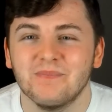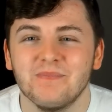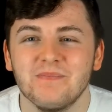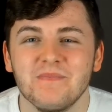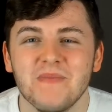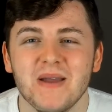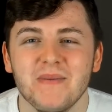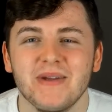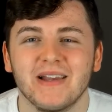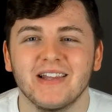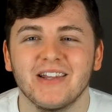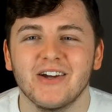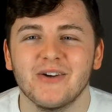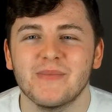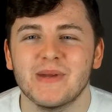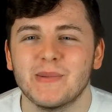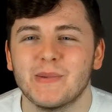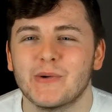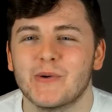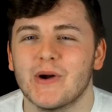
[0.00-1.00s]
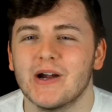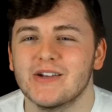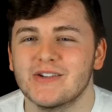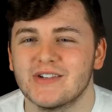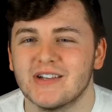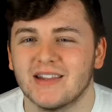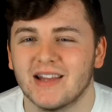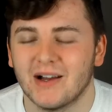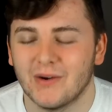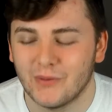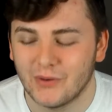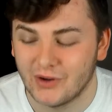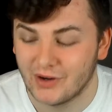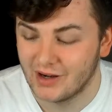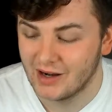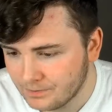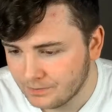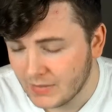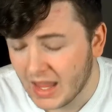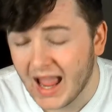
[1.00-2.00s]
Maybe a lot of people questioning that
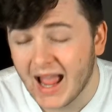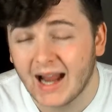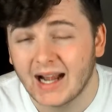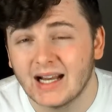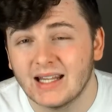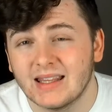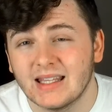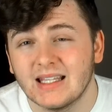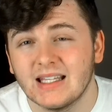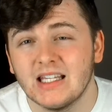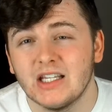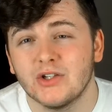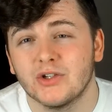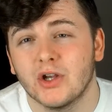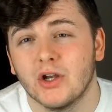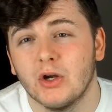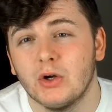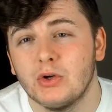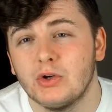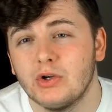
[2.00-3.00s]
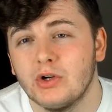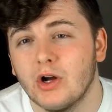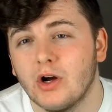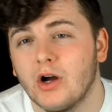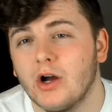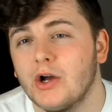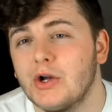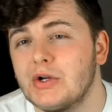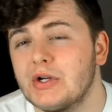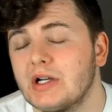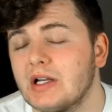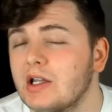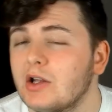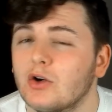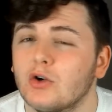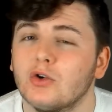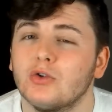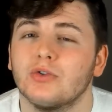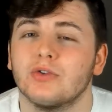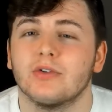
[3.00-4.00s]
one, and I think he showed not only
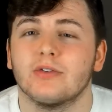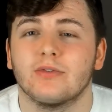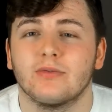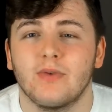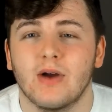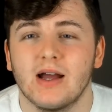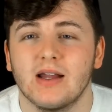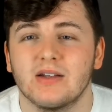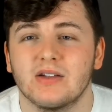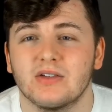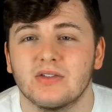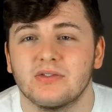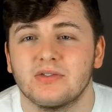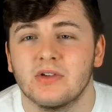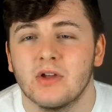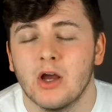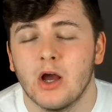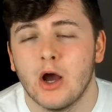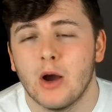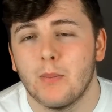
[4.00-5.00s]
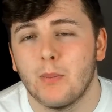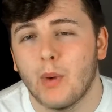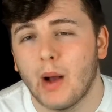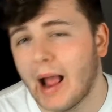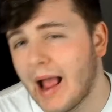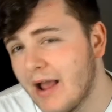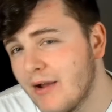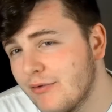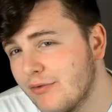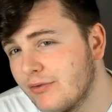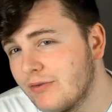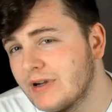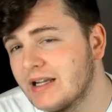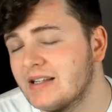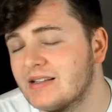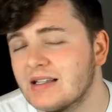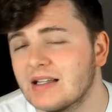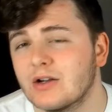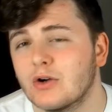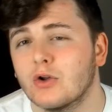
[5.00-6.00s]
us as fans but every
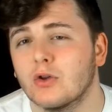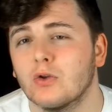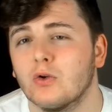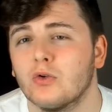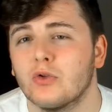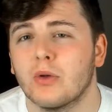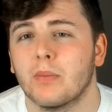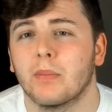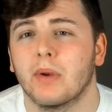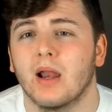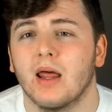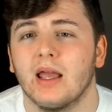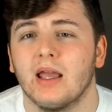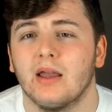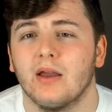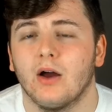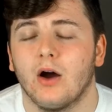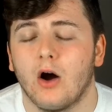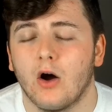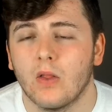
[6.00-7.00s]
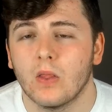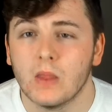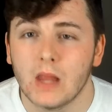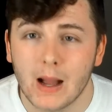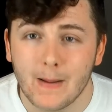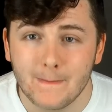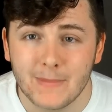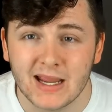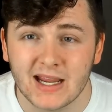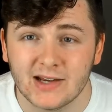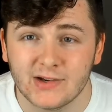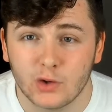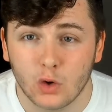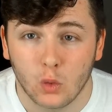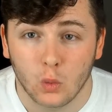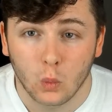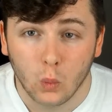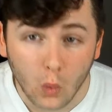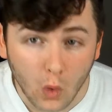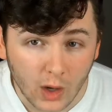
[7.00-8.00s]
single other player on that pitch
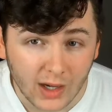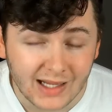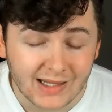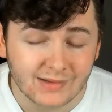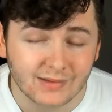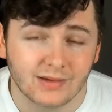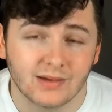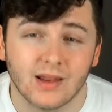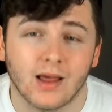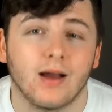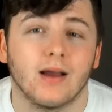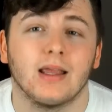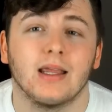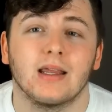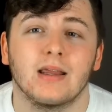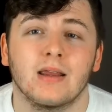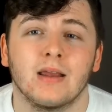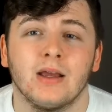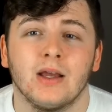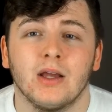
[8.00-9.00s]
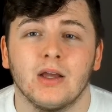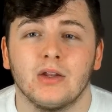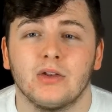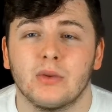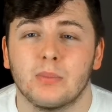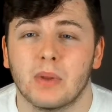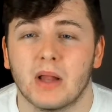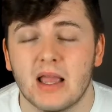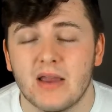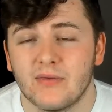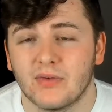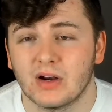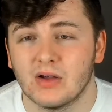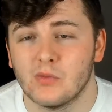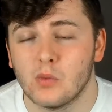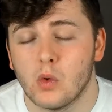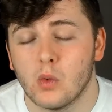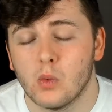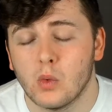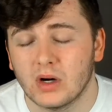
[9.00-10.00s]
what it's like to play for
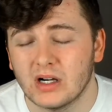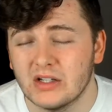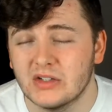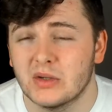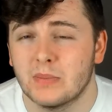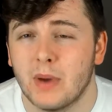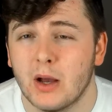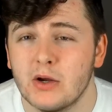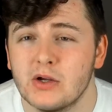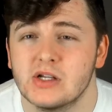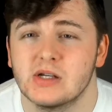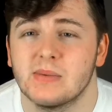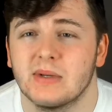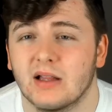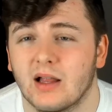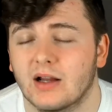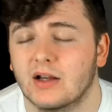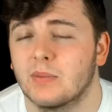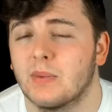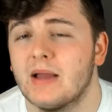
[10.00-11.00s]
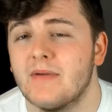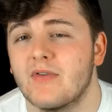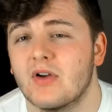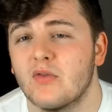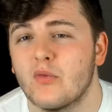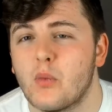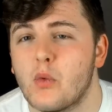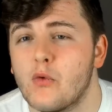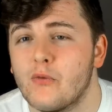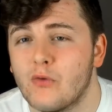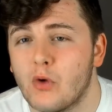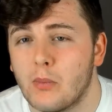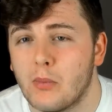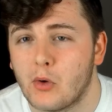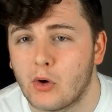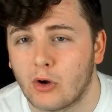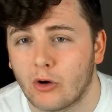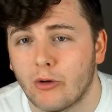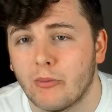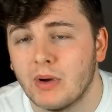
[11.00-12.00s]
Liverpool, what it's supposed to be like to play for Liverpool Football
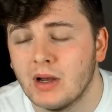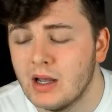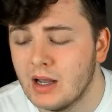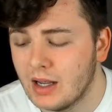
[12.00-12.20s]
Club